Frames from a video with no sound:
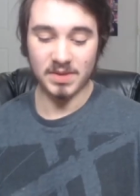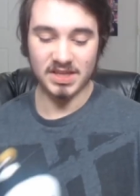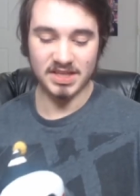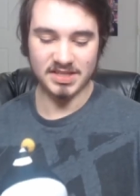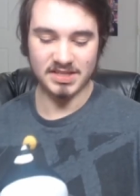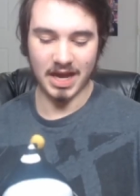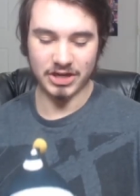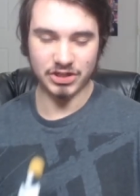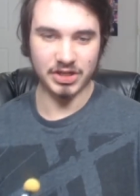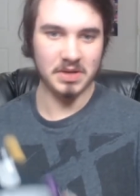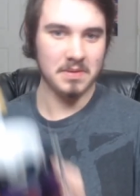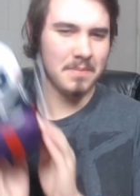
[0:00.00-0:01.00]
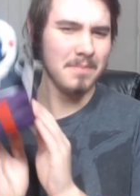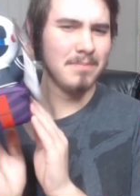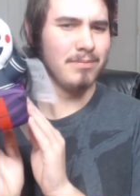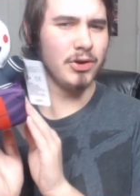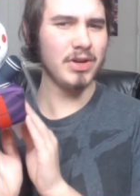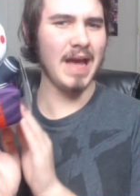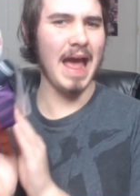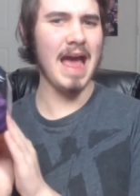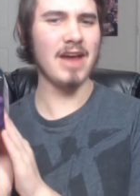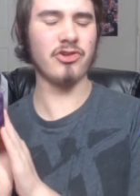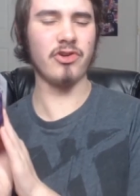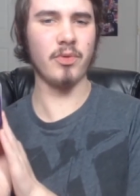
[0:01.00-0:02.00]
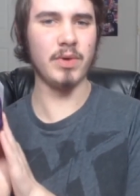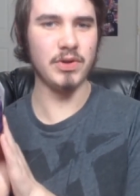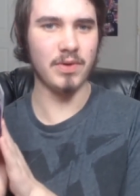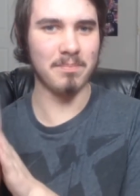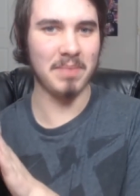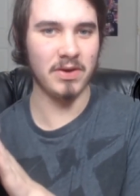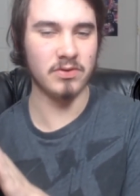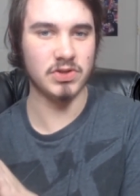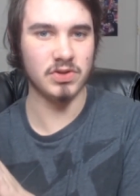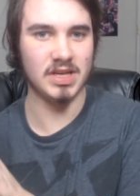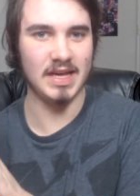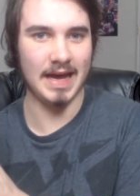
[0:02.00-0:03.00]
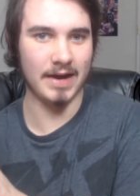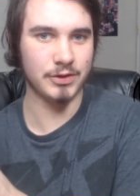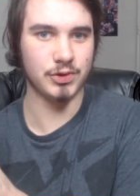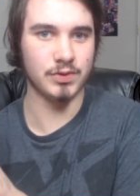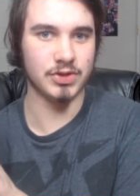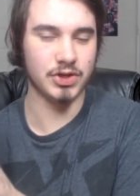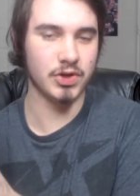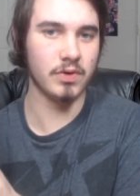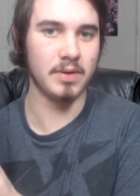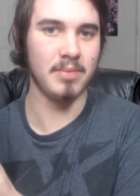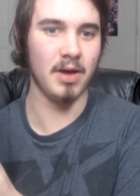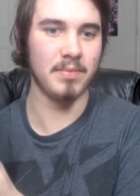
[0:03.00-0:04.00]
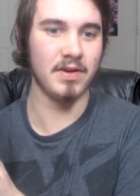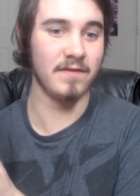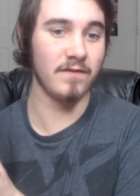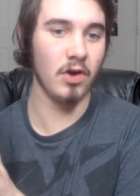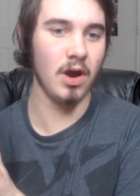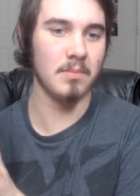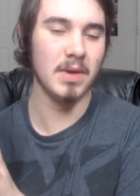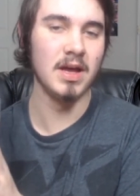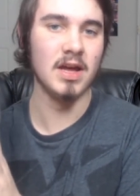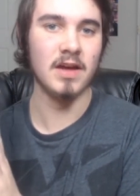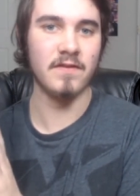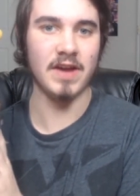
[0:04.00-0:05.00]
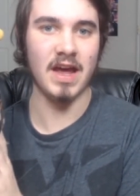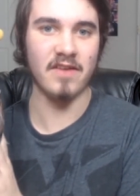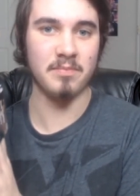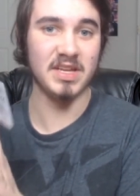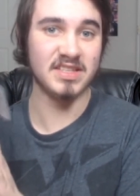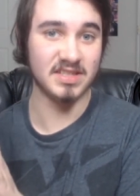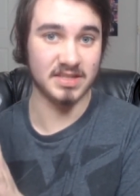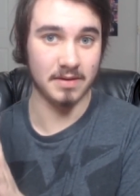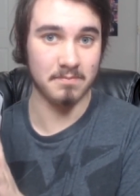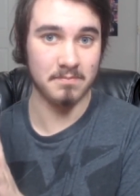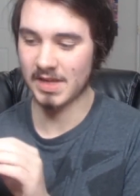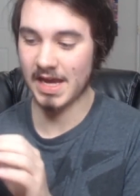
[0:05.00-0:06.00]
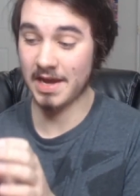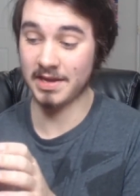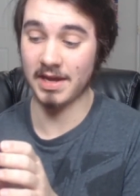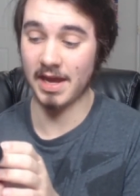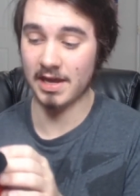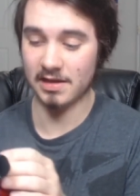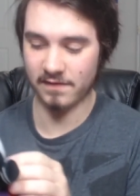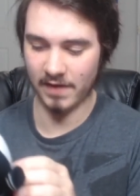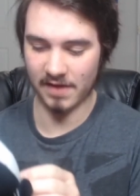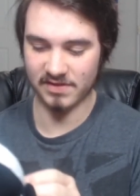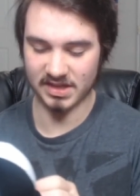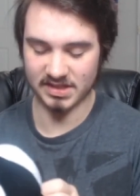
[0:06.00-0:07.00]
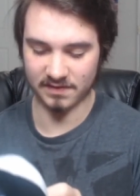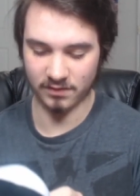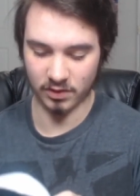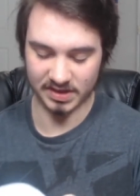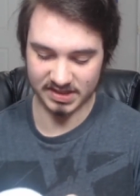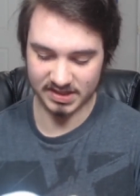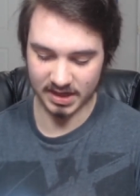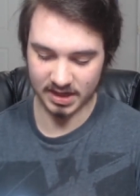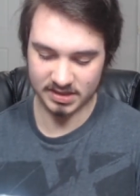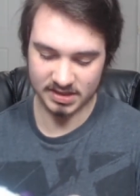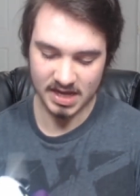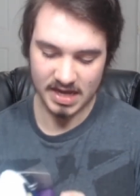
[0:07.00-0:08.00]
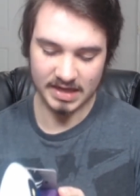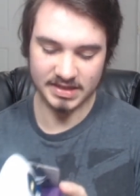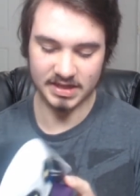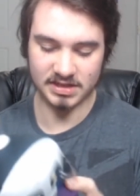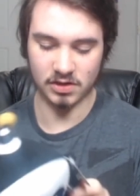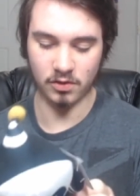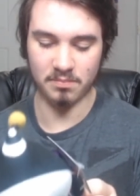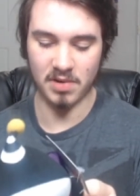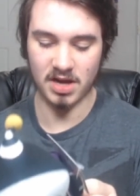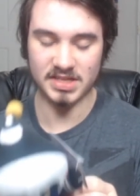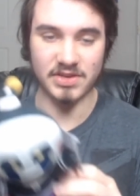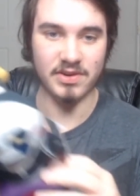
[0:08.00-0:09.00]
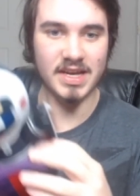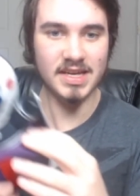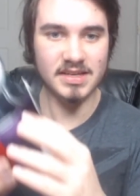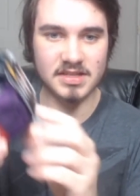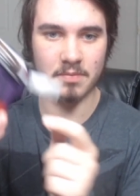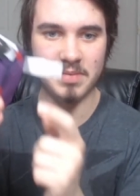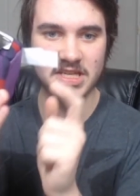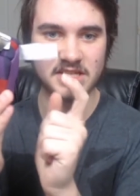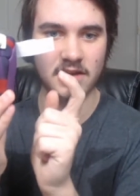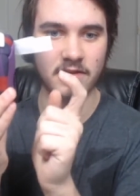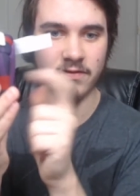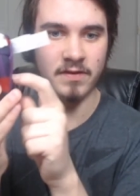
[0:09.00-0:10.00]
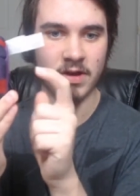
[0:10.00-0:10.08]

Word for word: this is actually... pretty accurate when you compare it to the actual Security Puppet from FNAF Pizza Sim, aka Five Nights at forty-six. He's in his little box that is a piece of,